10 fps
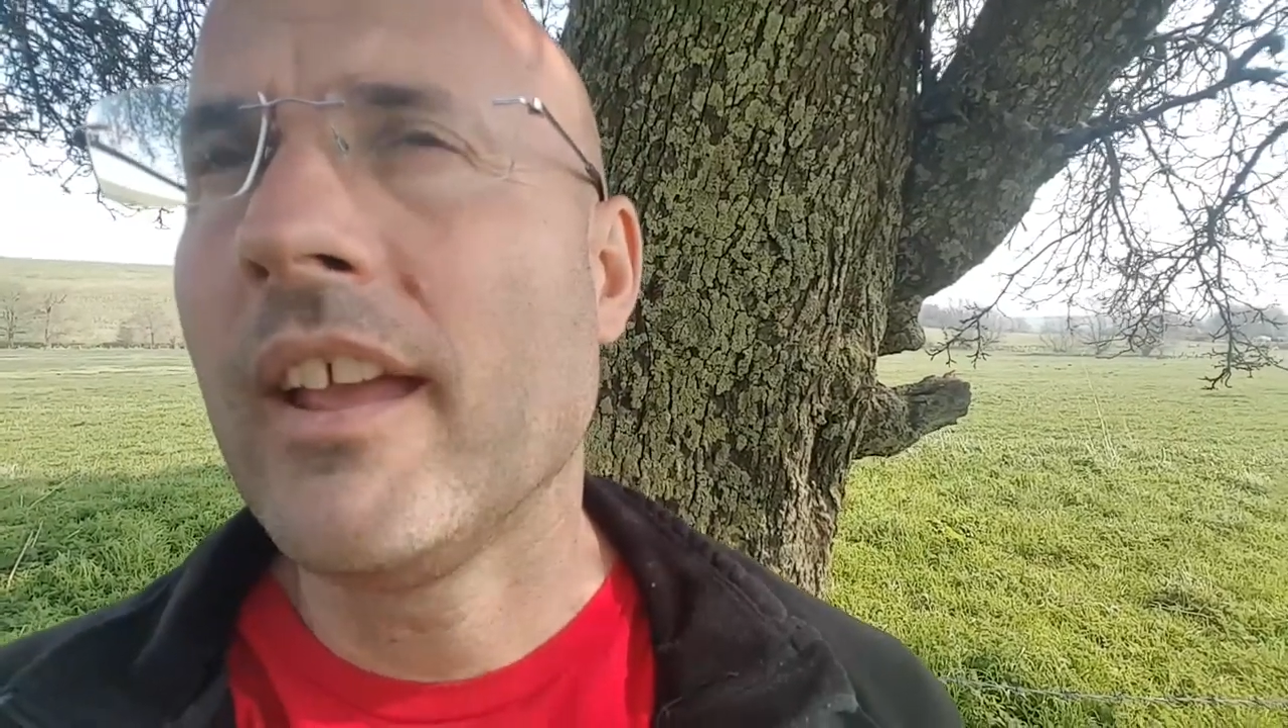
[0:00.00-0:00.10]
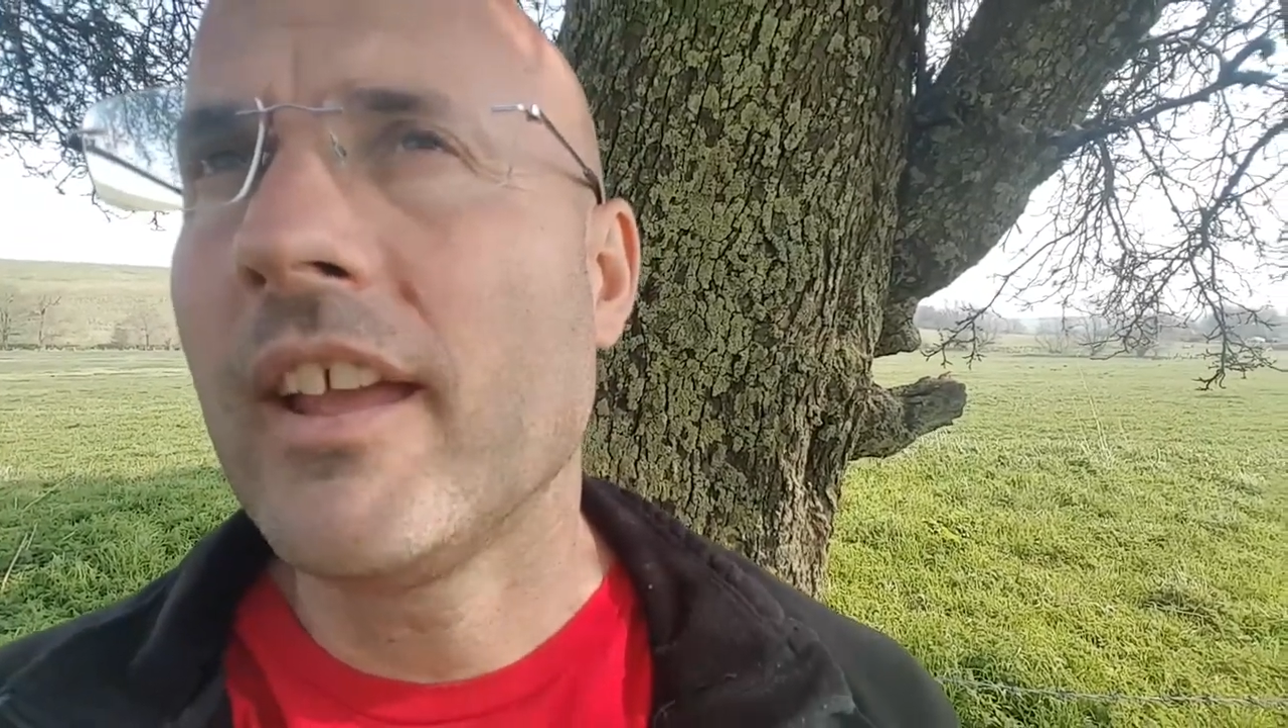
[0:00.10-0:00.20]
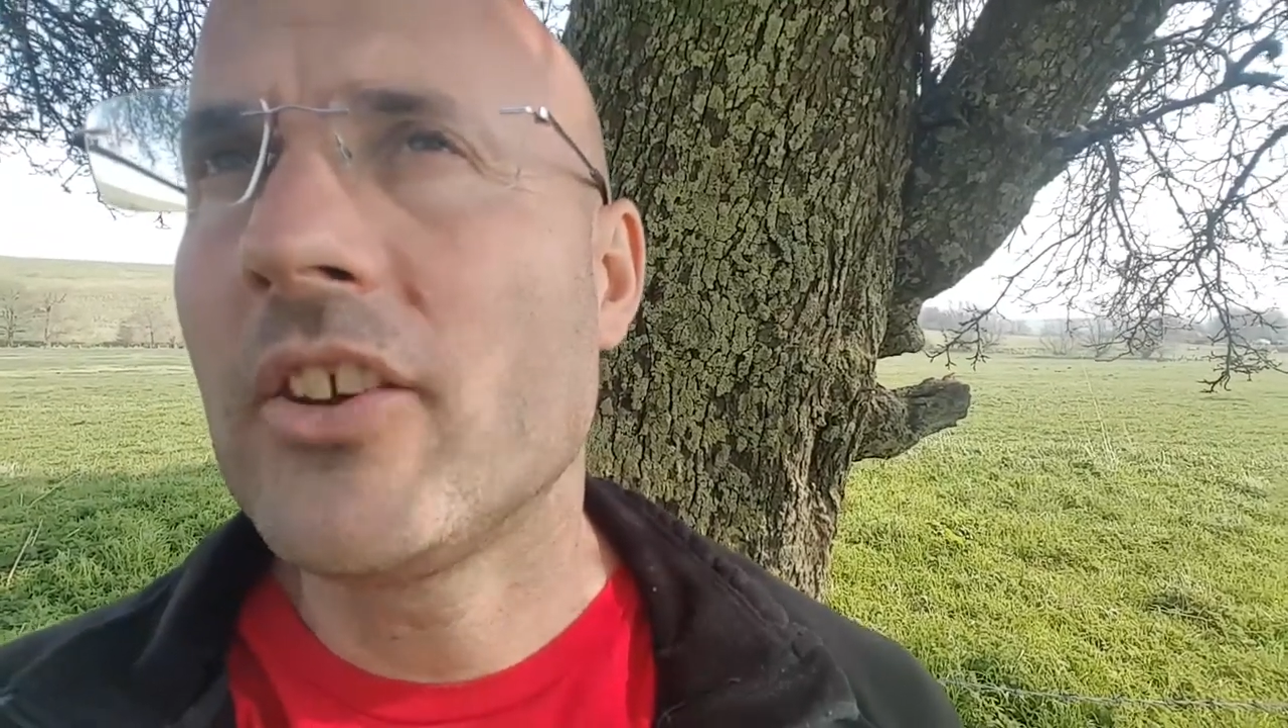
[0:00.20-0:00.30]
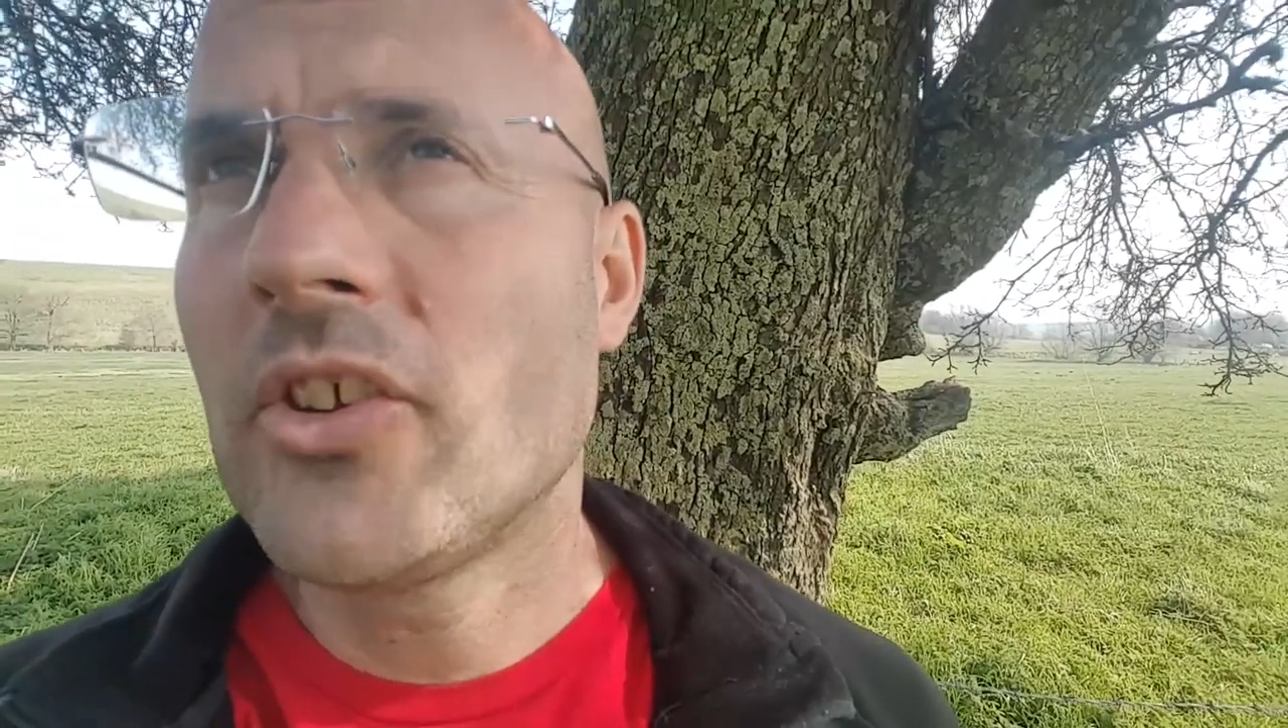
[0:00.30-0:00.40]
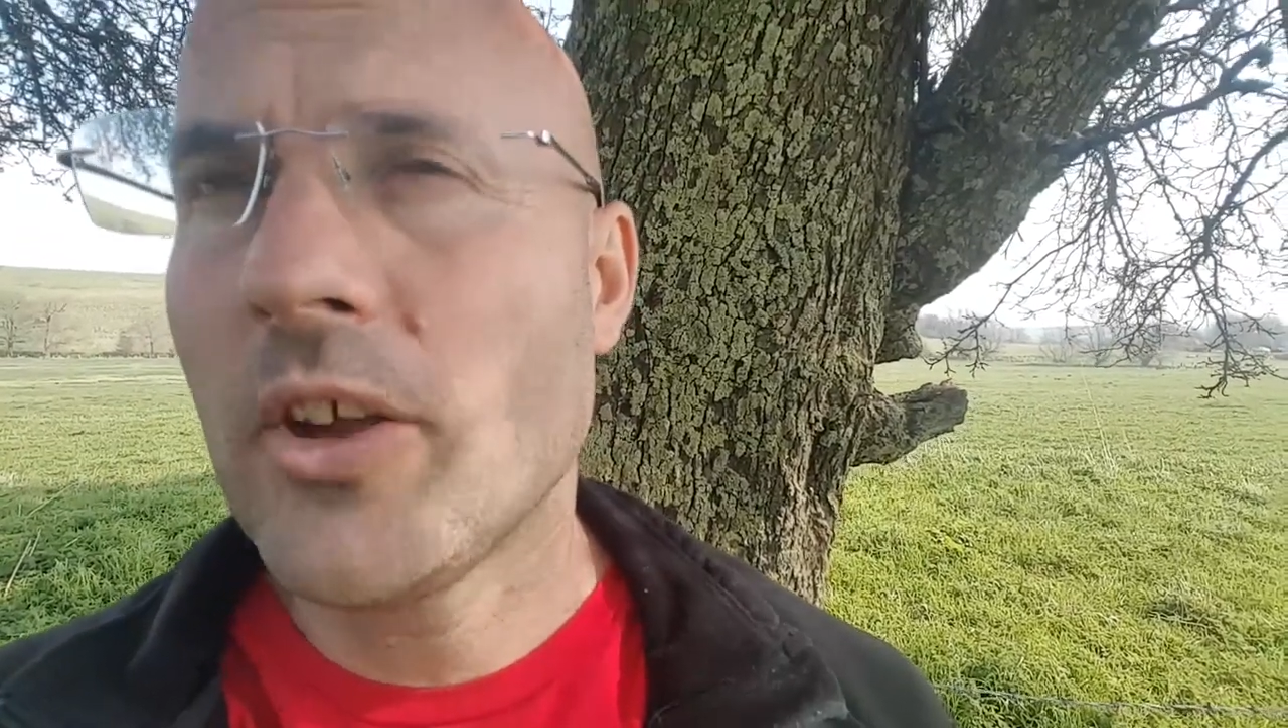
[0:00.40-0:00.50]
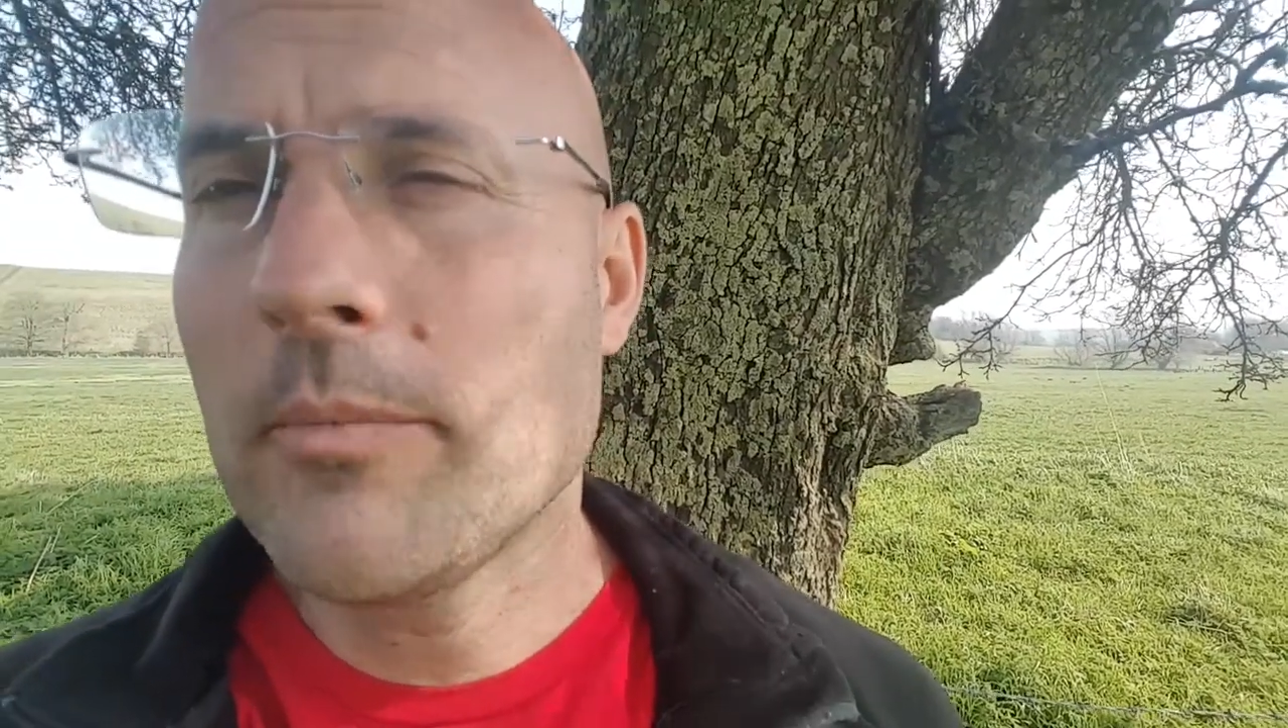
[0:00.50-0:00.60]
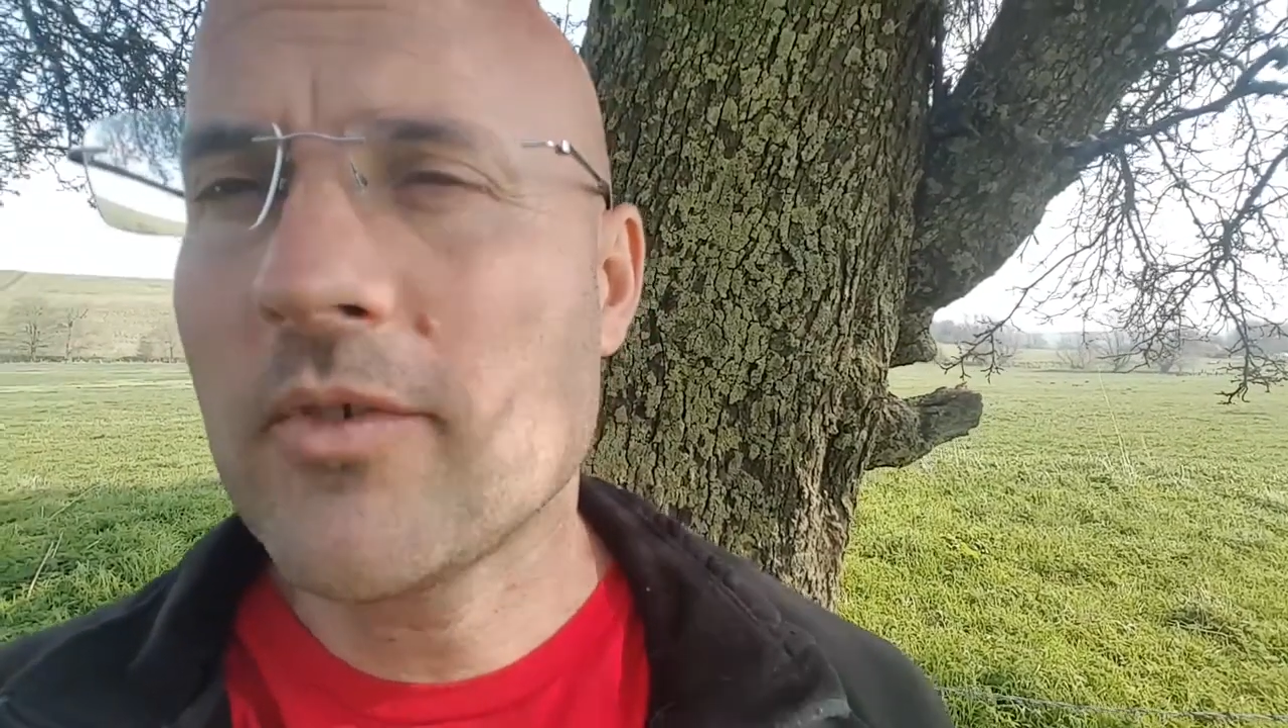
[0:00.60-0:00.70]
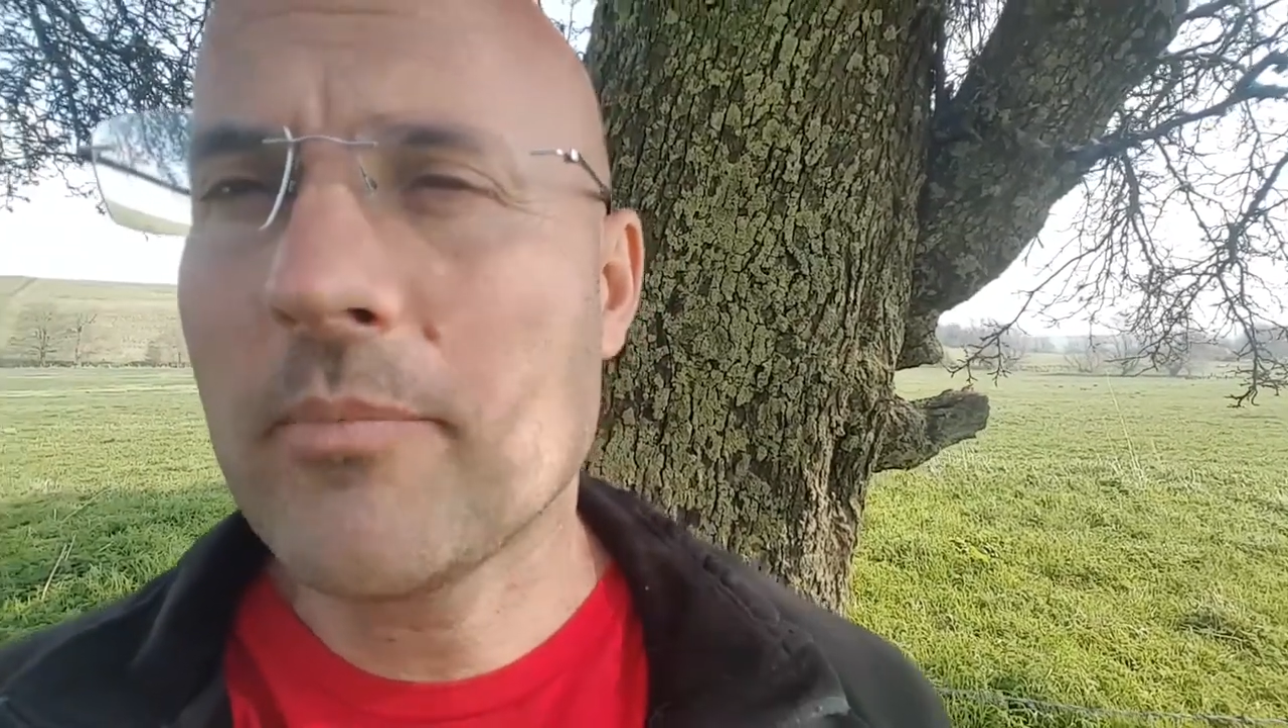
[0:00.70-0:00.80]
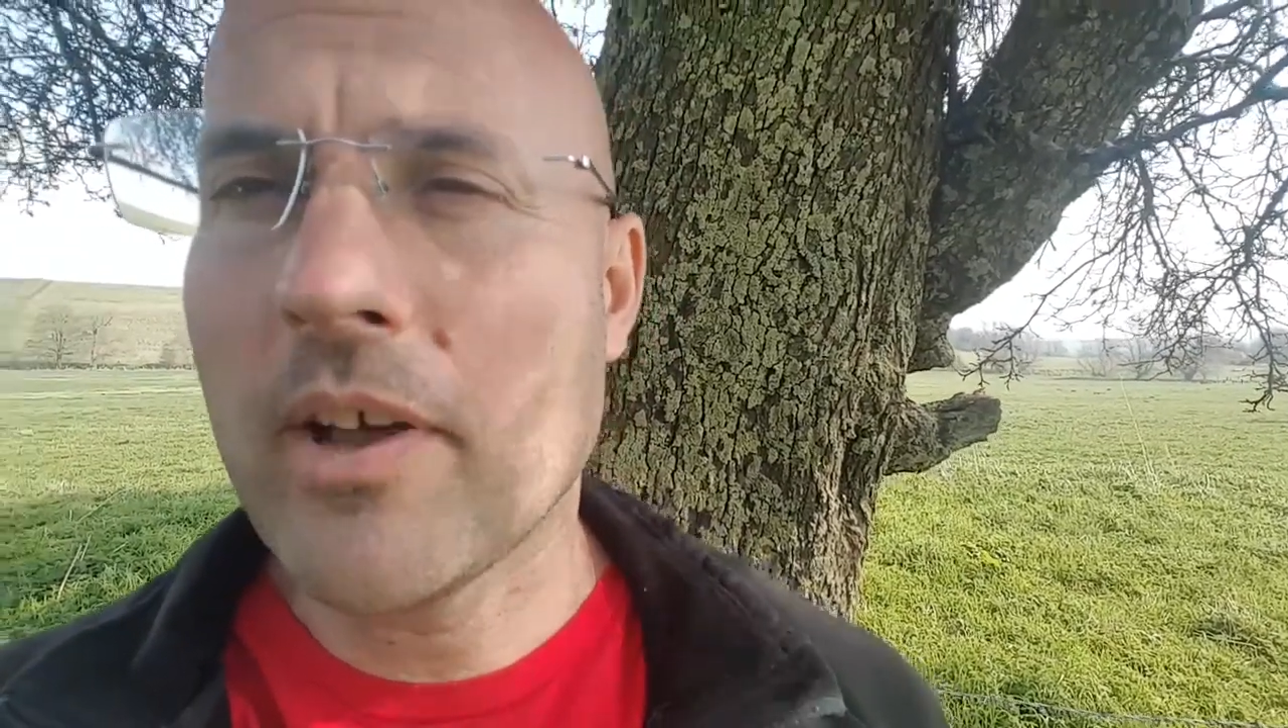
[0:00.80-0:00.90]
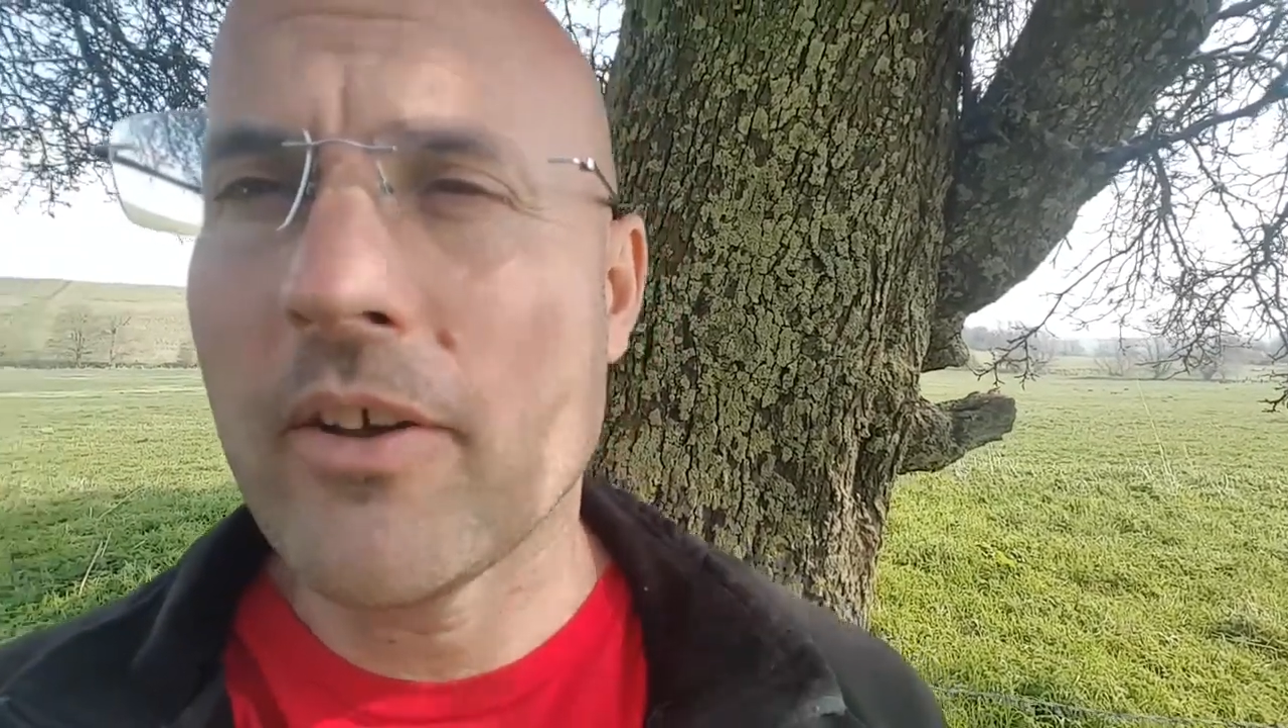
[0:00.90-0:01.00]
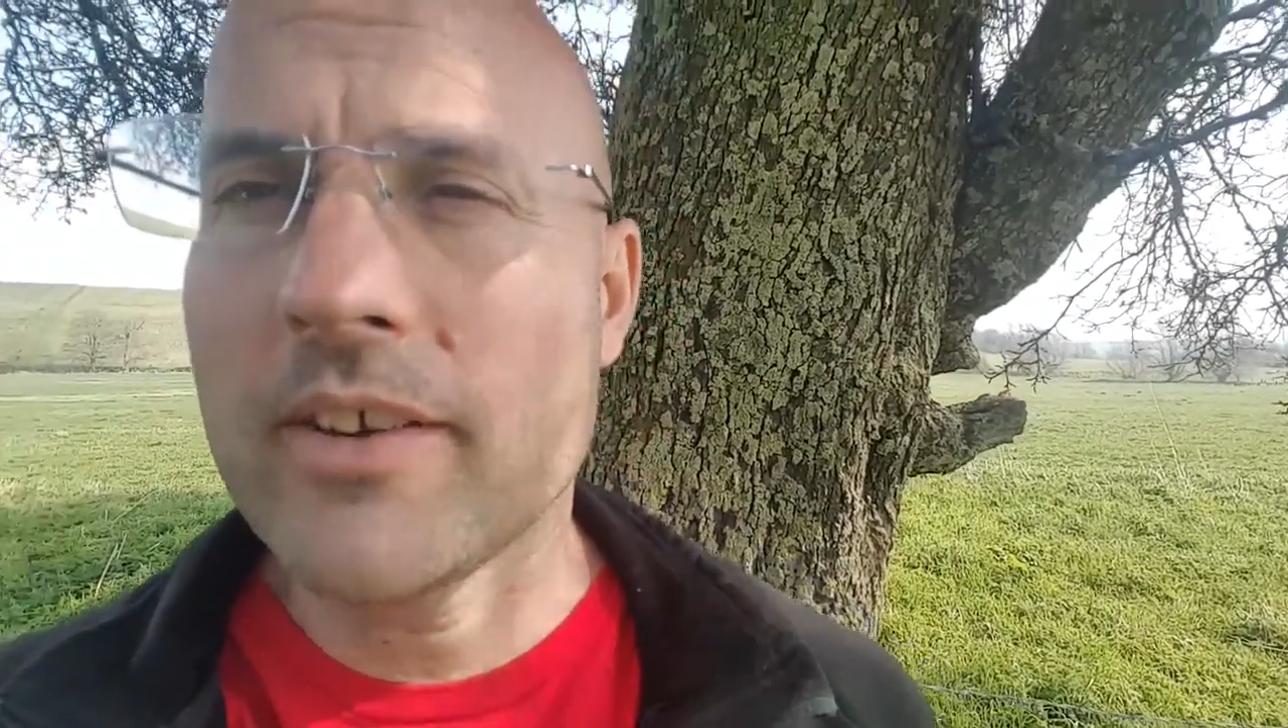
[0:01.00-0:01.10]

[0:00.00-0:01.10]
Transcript: in terms of my